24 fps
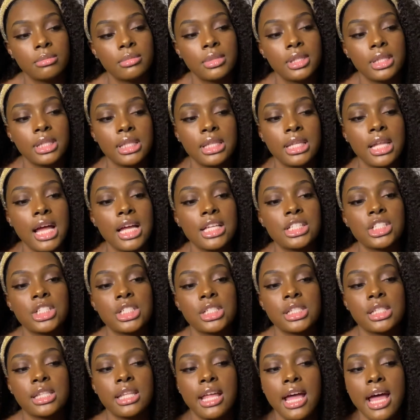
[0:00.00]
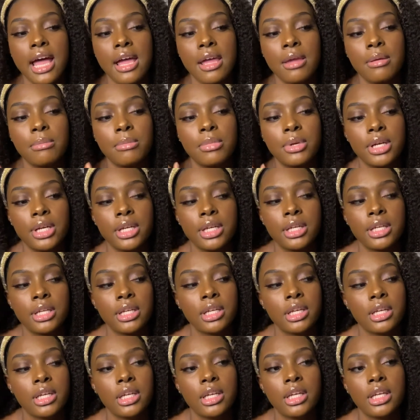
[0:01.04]
Not just that, but
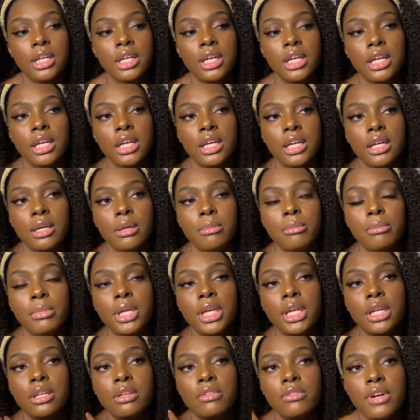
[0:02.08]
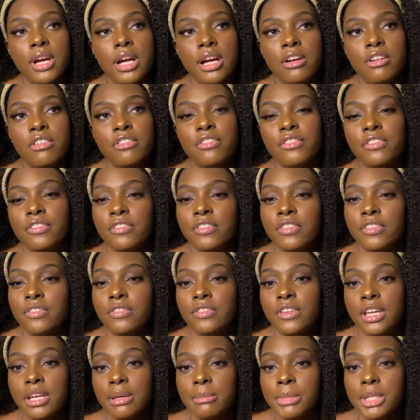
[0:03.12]
being around
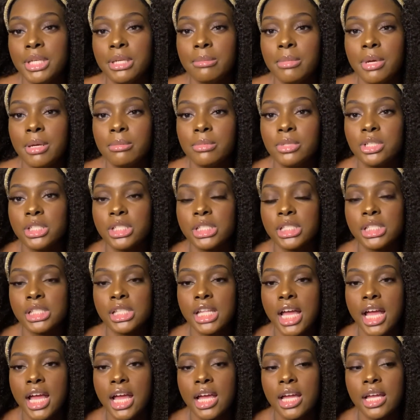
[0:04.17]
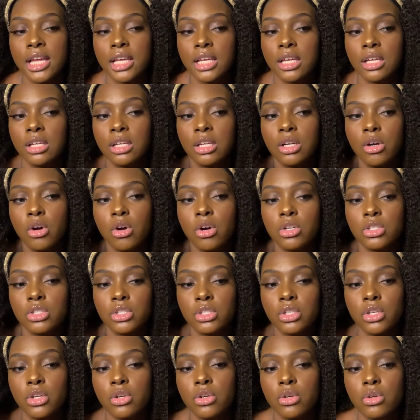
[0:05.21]
family members that
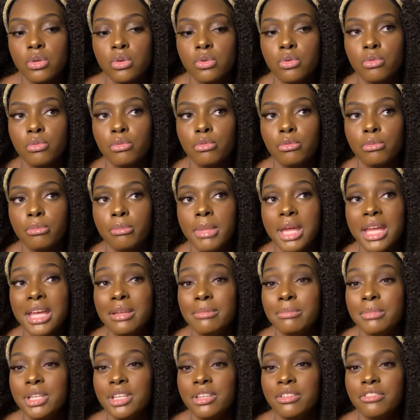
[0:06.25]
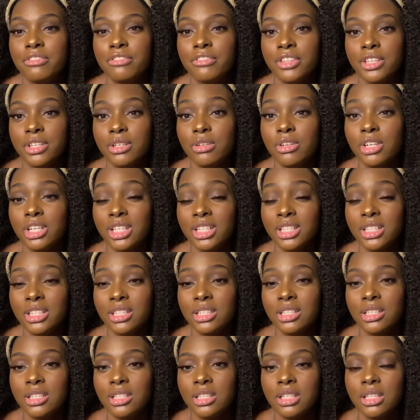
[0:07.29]
also made me feel good,
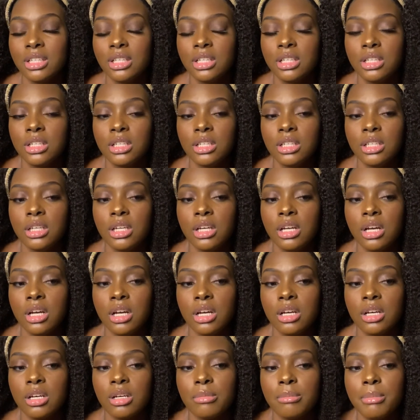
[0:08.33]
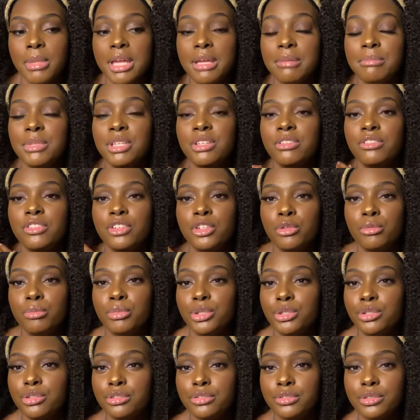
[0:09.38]
made me feel
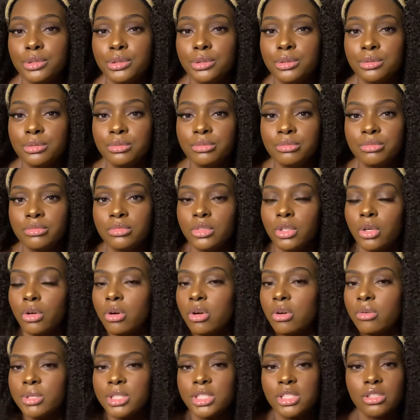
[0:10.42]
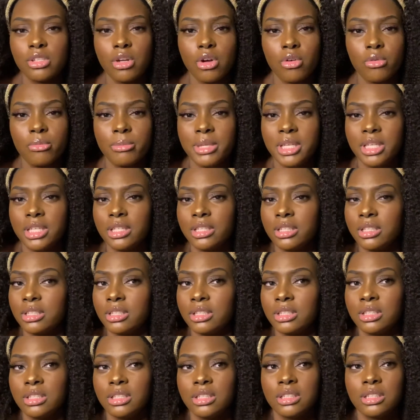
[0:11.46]
beautiful, always told me
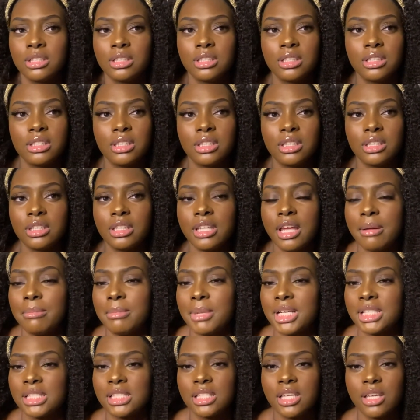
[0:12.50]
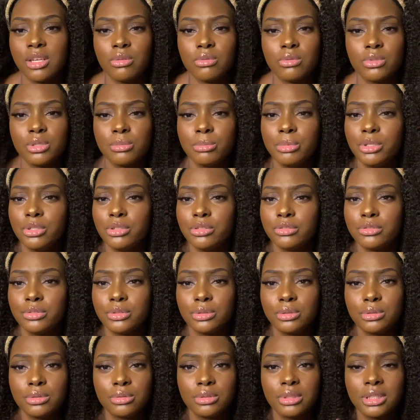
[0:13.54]
that my skin was
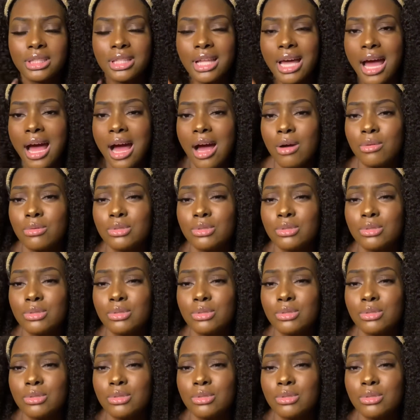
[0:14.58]
beautiful, that I was